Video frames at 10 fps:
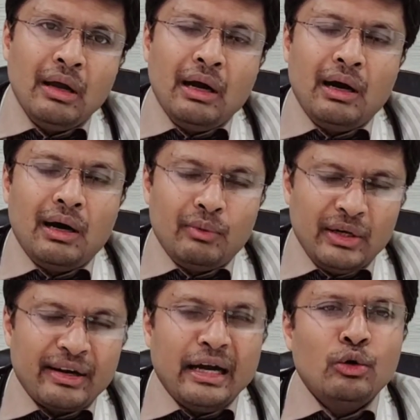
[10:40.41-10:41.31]
uh,
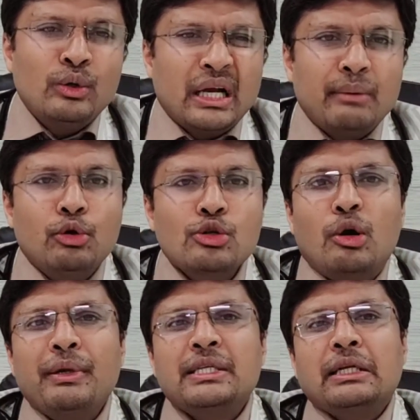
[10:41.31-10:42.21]
we'll try to take up those
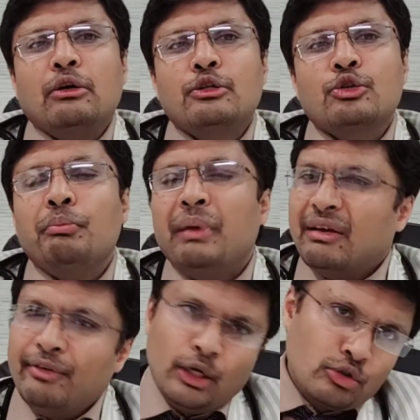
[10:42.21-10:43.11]
topics and also make
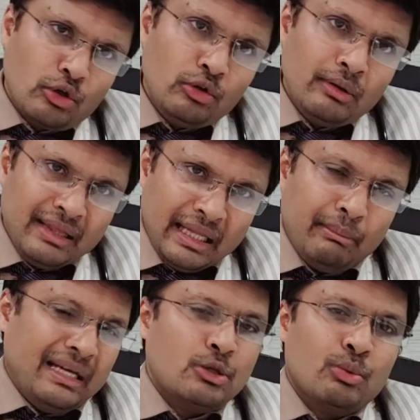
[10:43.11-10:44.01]
videos on them
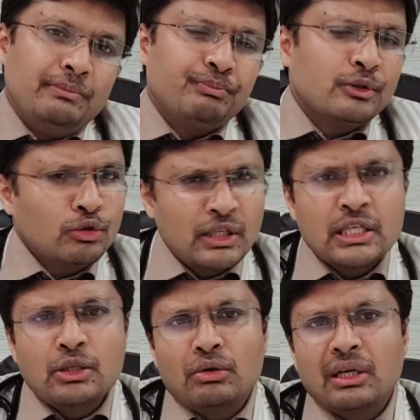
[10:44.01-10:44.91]
as well. So this
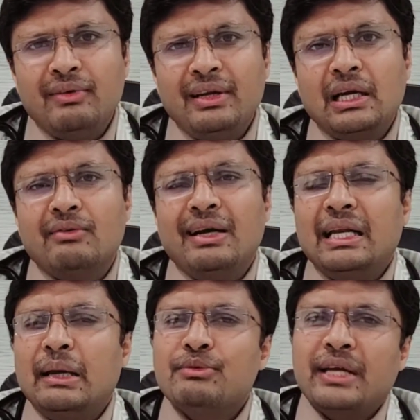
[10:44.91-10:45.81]
is Dr. Navin Agrawal
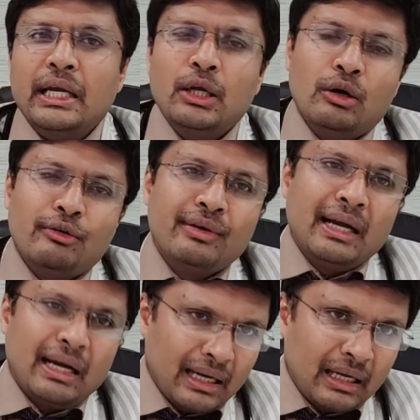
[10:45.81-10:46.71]
and I'm signing off
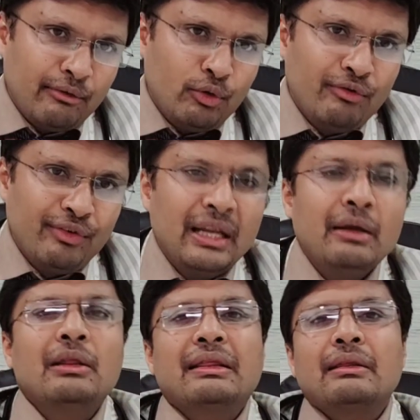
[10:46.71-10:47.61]
and I give you a
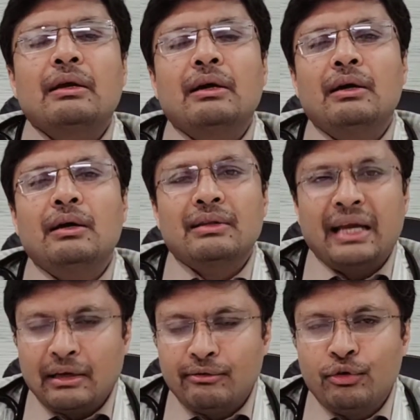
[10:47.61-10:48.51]
very uh,
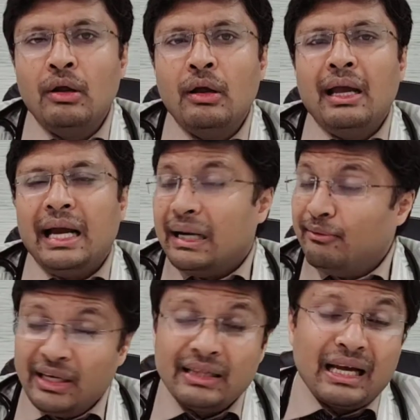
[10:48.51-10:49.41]
thankful and
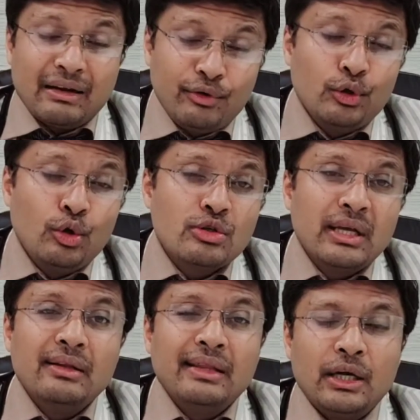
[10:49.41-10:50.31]
I'm very thankful to you
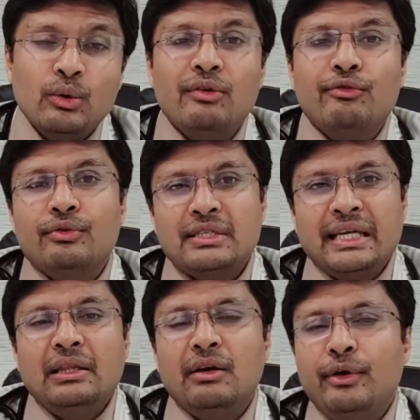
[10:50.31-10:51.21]
that you have
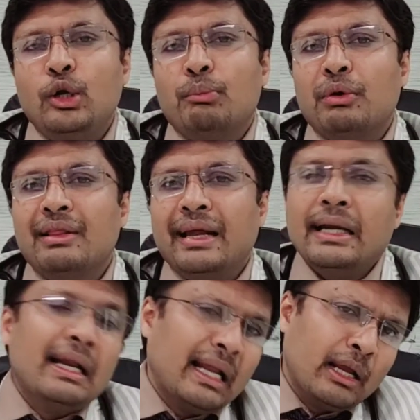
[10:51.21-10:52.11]
seen the video up till the
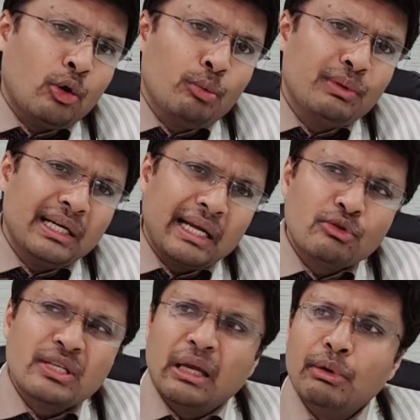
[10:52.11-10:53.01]
end and I hope that I
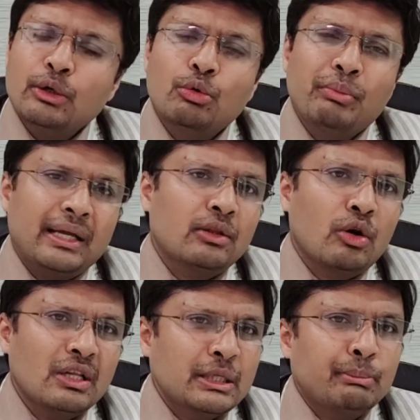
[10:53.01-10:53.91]
was able to make the
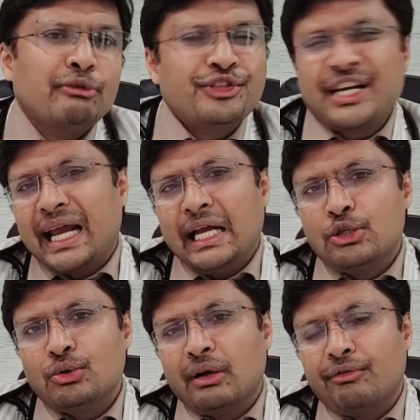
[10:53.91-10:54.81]
concept of check
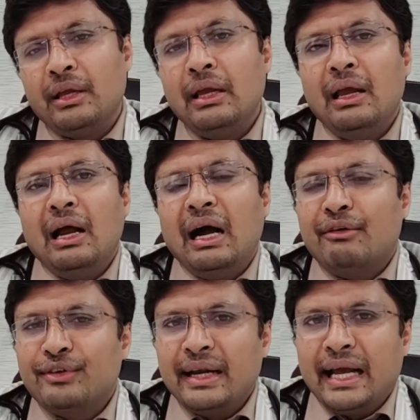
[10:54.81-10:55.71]
angiography
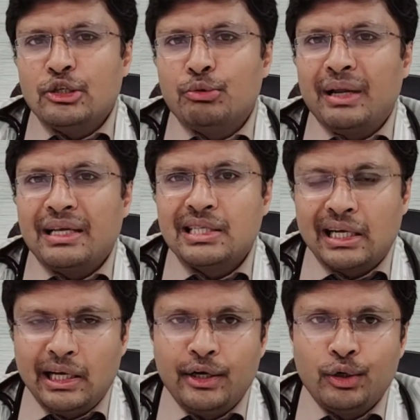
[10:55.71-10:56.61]
after an
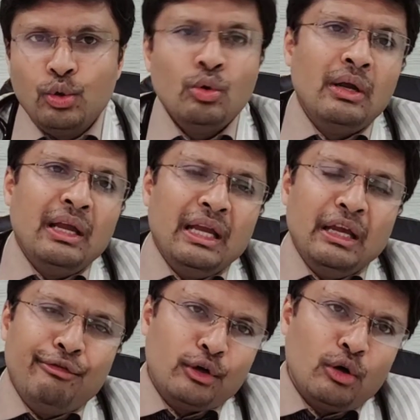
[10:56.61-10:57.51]
angioplasty clear to you
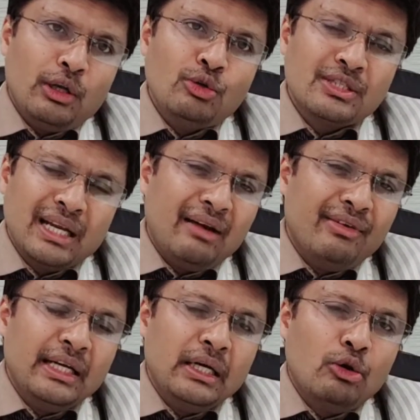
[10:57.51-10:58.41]
if at all you still have
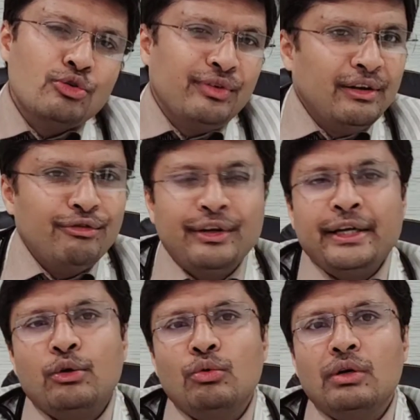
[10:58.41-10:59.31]
any doubts feel
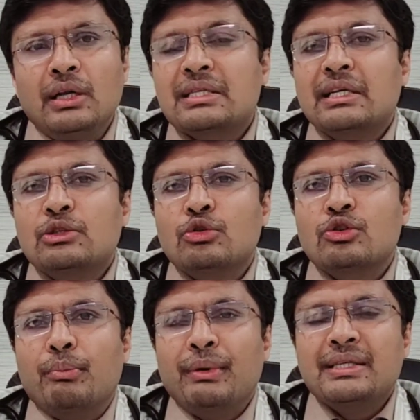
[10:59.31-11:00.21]
free to discuss those
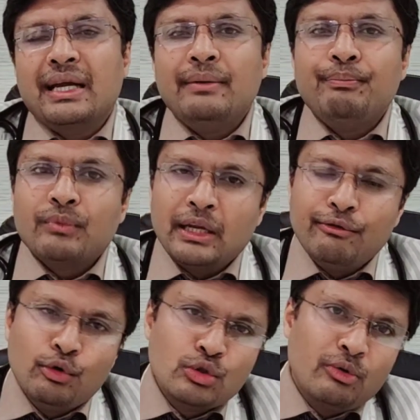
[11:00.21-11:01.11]
topics and in
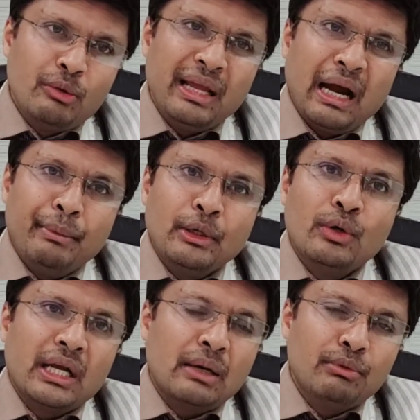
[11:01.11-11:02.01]
future we'll be happy to
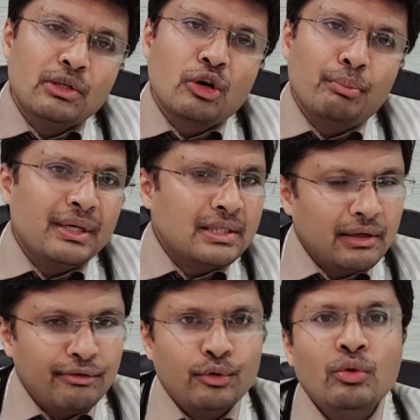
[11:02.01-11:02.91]
take up these topics
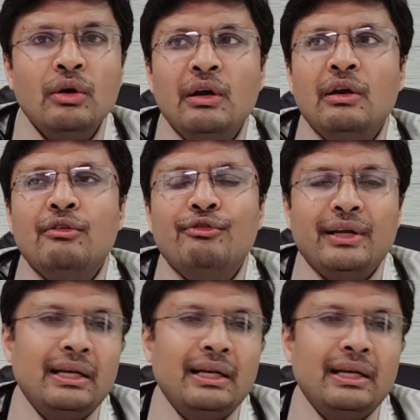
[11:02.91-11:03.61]
if you feel